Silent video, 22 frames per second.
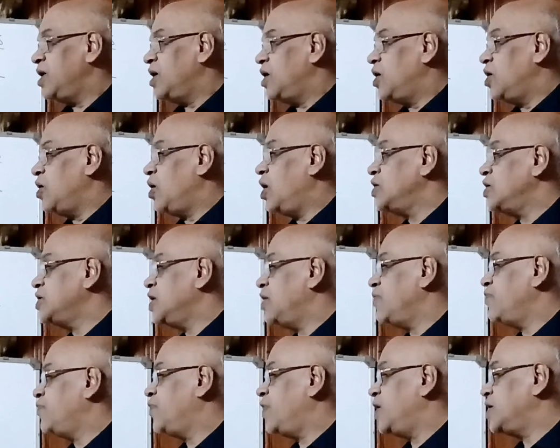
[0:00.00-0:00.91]
Loss
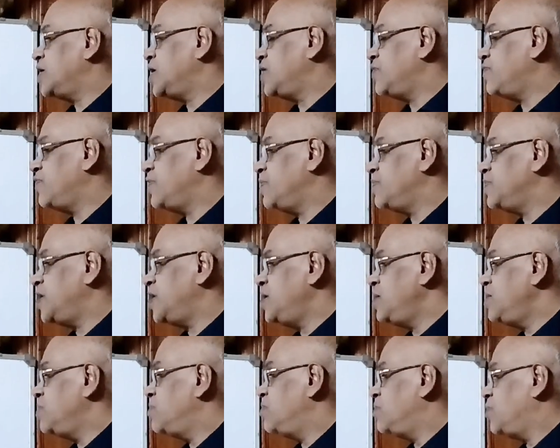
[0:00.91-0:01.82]
of water from the
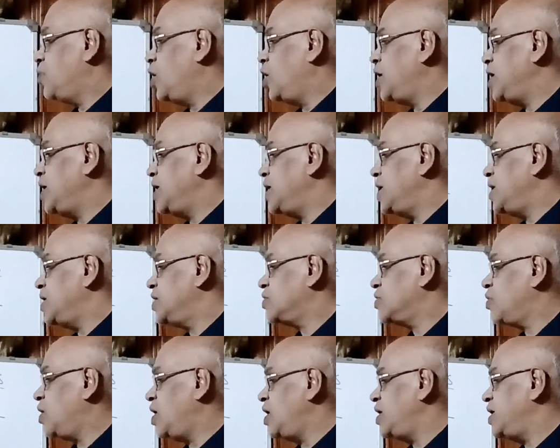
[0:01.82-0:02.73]
body is
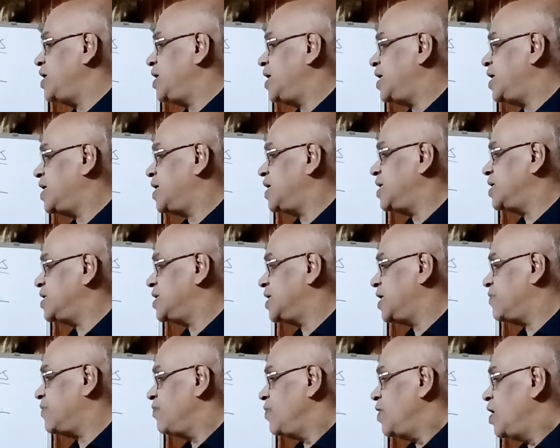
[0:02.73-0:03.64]
called dehydration,